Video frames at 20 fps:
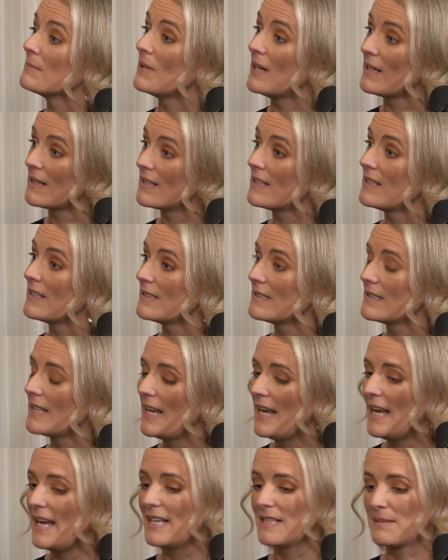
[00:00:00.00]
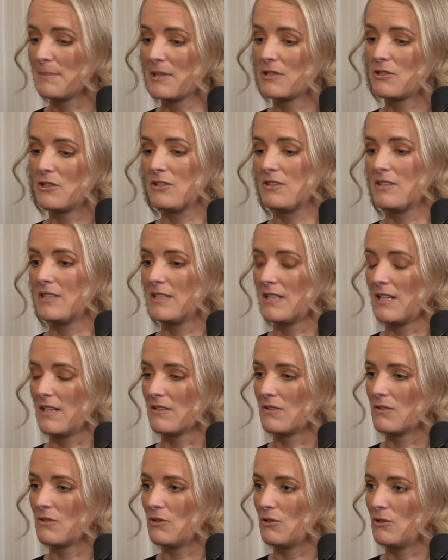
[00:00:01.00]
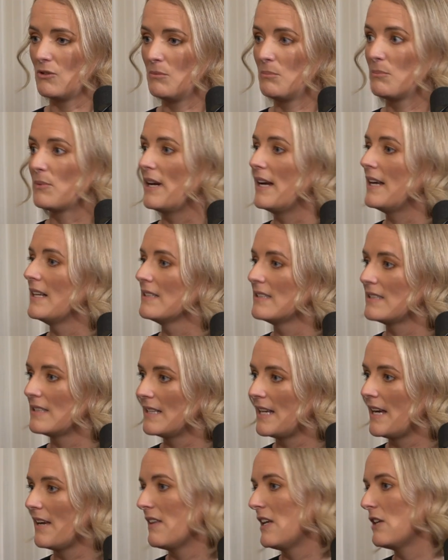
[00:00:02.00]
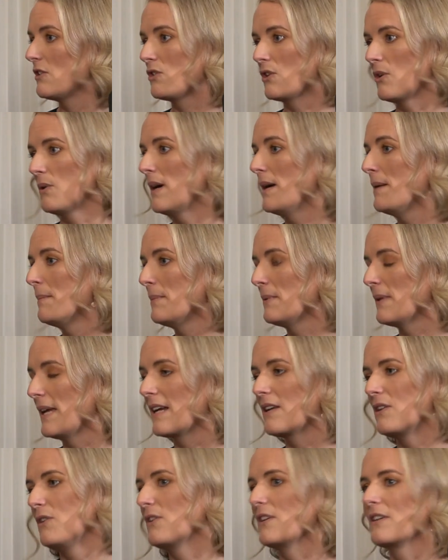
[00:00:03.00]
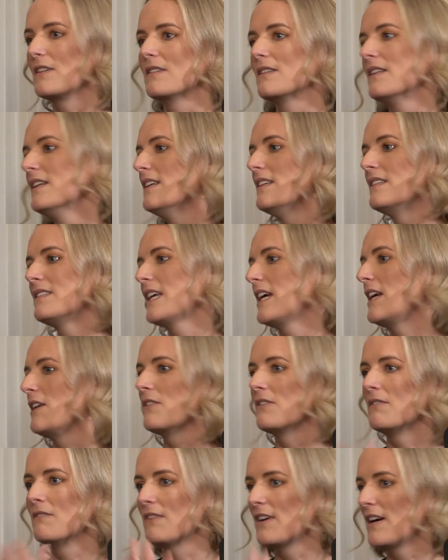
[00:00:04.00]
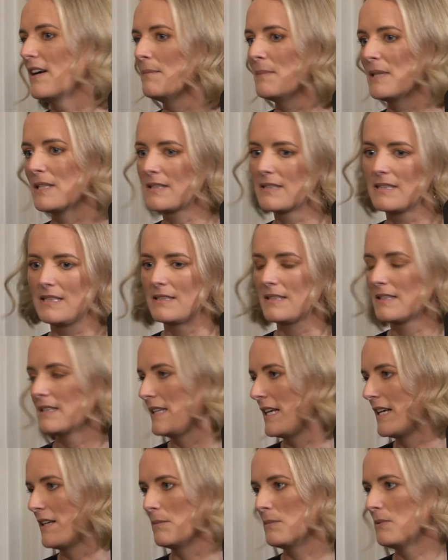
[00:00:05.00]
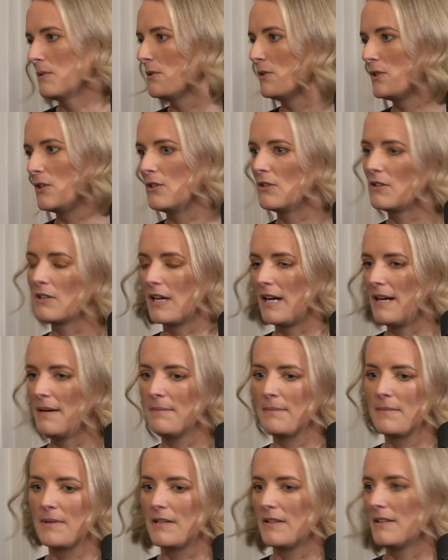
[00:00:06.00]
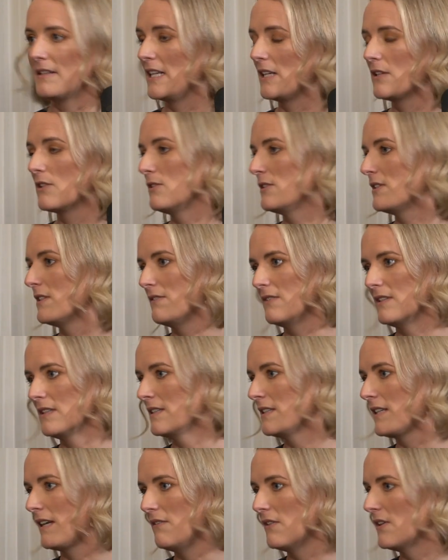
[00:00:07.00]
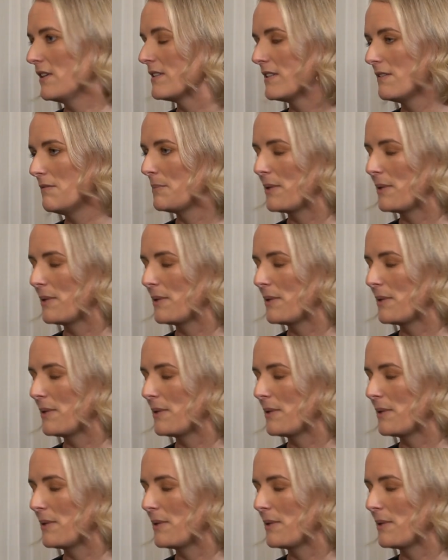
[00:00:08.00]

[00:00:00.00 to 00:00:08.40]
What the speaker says: marketers as much as it does to brands and how they show up. Like you can say you're environmentally sustainable, or you are an inclusive and diverse